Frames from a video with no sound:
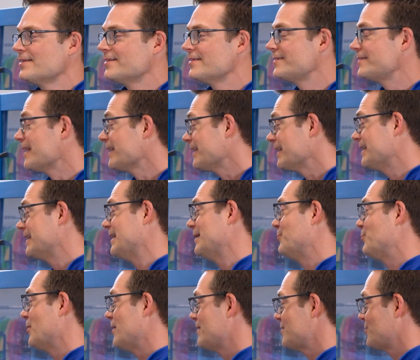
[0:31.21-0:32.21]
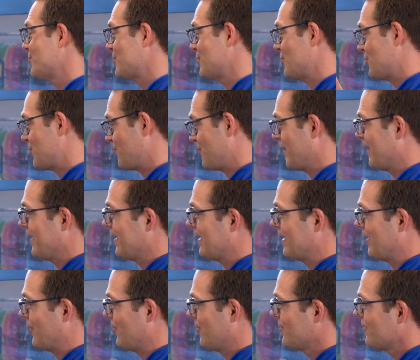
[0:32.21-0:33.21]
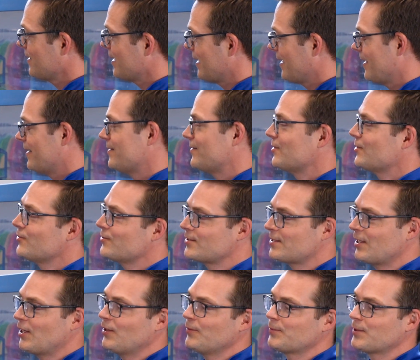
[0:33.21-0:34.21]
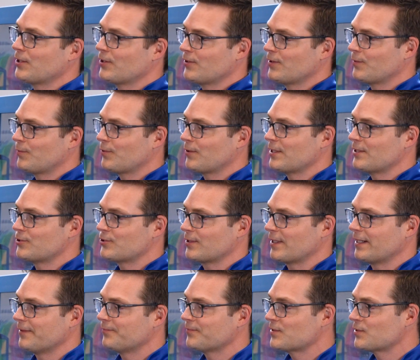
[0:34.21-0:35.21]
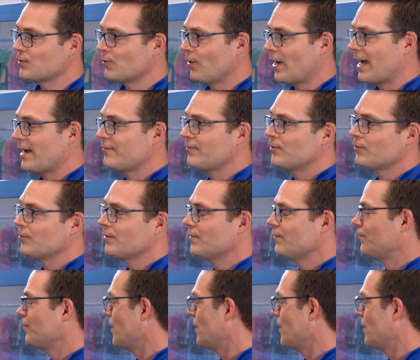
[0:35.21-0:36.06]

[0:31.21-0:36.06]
Second heat press, which is right here, is used to help cure the pre-treat. So after we've